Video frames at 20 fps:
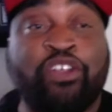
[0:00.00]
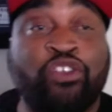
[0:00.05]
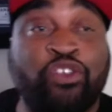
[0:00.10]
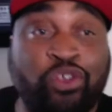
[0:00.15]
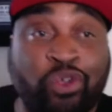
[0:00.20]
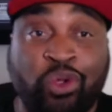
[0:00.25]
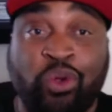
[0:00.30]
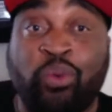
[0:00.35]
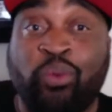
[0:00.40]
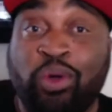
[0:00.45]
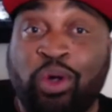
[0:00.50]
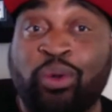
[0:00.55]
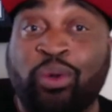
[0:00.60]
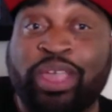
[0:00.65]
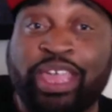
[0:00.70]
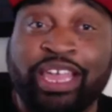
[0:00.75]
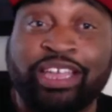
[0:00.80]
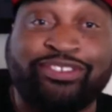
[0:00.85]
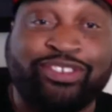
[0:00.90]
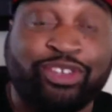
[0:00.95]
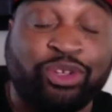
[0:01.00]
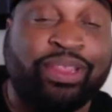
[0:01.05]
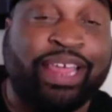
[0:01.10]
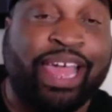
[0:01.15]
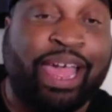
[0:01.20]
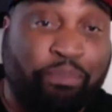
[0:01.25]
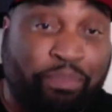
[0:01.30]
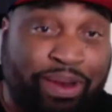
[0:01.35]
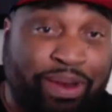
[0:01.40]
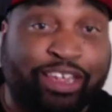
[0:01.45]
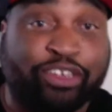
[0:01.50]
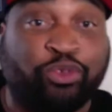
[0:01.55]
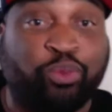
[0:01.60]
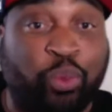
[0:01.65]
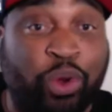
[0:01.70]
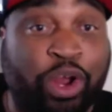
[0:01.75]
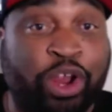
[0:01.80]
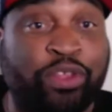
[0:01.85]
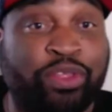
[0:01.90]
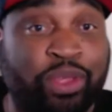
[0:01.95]
You will get to that
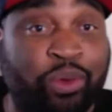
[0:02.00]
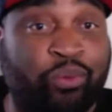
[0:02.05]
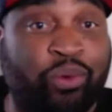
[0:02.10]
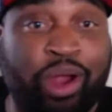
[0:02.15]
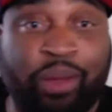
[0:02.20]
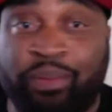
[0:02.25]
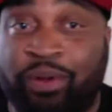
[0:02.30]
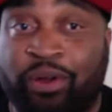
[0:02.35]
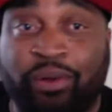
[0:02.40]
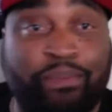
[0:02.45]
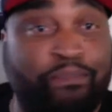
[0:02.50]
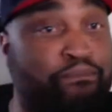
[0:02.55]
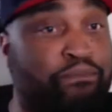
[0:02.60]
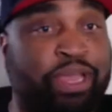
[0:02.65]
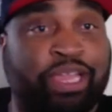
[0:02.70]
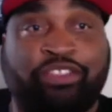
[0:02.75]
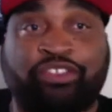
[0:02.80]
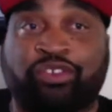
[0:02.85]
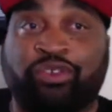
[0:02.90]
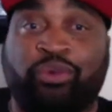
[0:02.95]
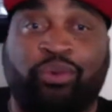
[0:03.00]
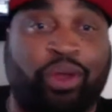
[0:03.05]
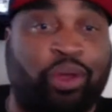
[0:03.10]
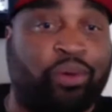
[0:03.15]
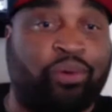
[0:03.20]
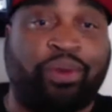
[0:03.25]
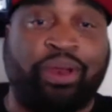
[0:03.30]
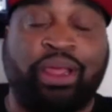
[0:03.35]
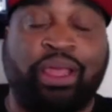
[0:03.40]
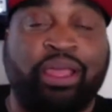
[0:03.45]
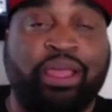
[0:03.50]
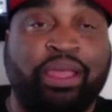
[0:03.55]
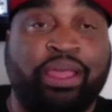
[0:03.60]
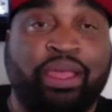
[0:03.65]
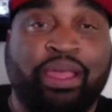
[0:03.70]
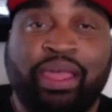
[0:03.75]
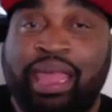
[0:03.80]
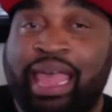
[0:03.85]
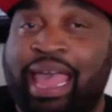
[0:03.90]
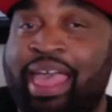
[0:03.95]
place where the rubber meets the road.
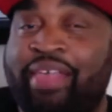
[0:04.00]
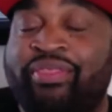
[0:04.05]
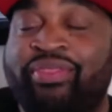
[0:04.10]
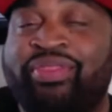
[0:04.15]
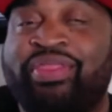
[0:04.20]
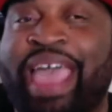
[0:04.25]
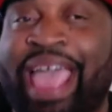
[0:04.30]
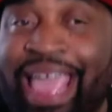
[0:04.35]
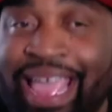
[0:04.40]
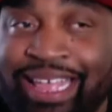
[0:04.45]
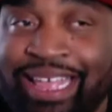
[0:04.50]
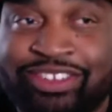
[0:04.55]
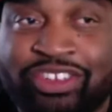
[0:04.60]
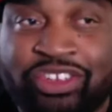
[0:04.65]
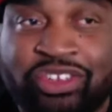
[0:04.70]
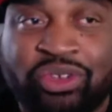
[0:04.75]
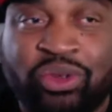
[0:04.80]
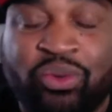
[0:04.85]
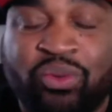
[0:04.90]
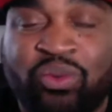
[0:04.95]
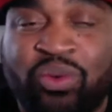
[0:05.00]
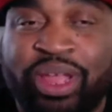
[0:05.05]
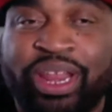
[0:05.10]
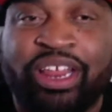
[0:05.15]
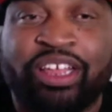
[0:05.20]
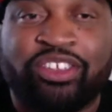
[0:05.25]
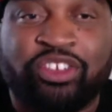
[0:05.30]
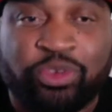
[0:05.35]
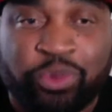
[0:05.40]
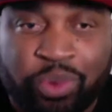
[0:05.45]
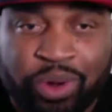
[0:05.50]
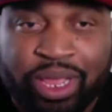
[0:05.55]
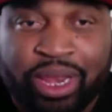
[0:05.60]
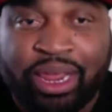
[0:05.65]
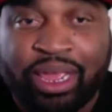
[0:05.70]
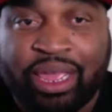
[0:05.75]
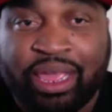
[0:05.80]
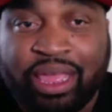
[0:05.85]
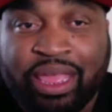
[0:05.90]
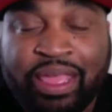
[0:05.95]
And that's when it's
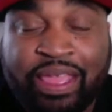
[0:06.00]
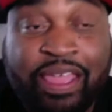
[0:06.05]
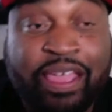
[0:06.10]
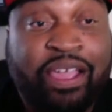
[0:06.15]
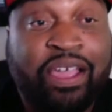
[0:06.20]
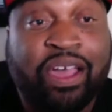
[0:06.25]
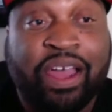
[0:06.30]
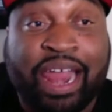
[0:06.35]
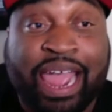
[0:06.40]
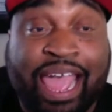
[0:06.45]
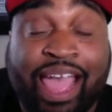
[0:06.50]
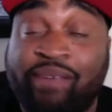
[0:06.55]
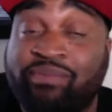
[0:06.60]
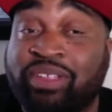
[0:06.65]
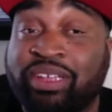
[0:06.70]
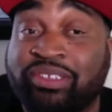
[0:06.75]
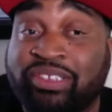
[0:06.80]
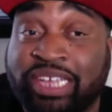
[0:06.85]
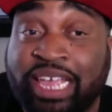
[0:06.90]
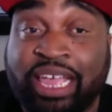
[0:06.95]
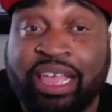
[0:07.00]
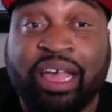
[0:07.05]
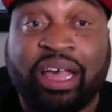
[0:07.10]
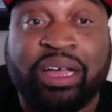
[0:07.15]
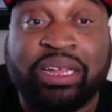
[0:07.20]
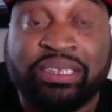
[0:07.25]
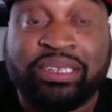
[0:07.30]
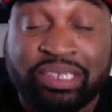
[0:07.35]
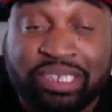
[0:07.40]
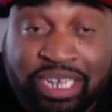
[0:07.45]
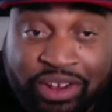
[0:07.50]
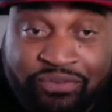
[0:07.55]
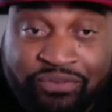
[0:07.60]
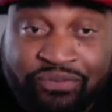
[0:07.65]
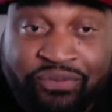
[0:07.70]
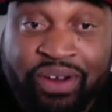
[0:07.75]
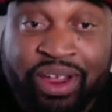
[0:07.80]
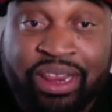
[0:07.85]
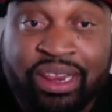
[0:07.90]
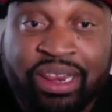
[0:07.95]
really going to have to take a
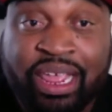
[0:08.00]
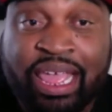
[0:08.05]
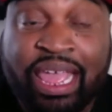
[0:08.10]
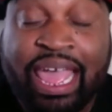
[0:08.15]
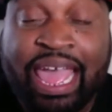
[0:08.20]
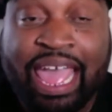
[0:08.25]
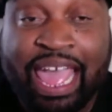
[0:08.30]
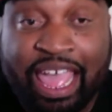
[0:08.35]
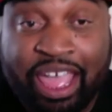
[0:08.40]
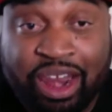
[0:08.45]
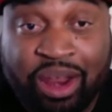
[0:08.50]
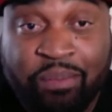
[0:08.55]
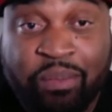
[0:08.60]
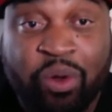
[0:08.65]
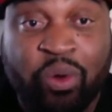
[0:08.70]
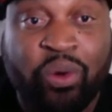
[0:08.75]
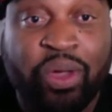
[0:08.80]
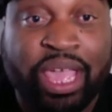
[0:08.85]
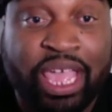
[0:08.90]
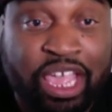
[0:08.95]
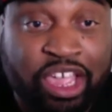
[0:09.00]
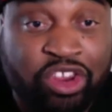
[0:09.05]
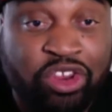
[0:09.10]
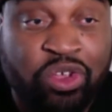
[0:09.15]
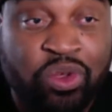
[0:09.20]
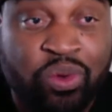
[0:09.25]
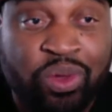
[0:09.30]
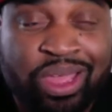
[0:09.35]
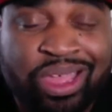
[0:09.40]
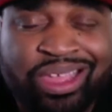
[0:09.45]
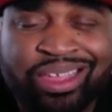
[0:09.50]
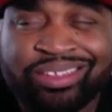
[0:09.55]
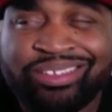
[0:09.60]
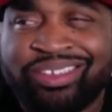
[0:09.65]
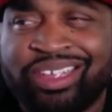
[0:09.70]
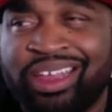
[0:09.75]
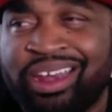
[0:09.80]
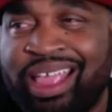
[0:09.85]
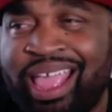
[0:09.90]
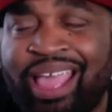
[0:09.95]
different animal in you.
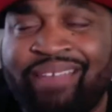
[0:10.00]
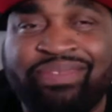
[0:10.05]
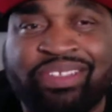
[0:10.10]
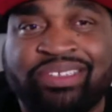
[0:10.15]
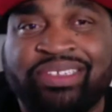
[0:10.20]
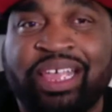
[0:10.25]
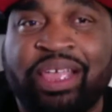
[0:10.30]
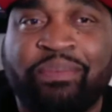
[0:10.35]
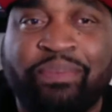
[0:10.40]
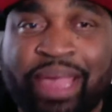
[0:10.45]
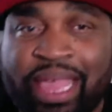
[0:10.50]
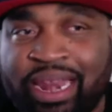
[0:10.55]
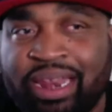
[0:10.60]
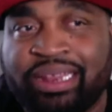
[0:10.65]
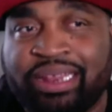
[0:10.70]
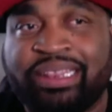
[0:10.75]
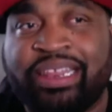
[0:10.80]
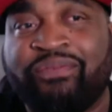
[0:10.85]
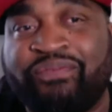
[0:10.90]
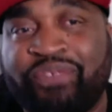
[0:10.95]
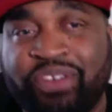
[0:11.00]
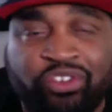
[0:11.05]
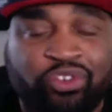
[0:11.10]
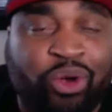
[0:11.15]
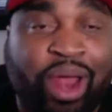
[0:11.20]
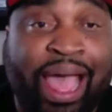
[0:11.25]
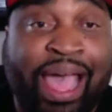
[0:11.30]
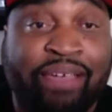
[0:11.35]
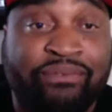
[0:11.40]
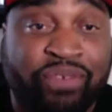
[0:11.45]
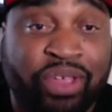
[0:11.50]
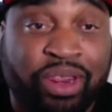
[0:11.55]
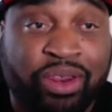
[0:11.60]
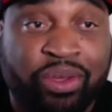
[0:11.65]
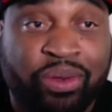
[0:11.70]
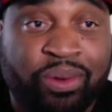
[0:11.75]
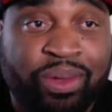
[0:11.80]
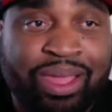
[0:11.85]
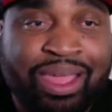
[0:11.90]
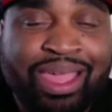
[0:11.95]
It's going to have to take, man, a different drive in
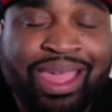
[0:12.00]
you.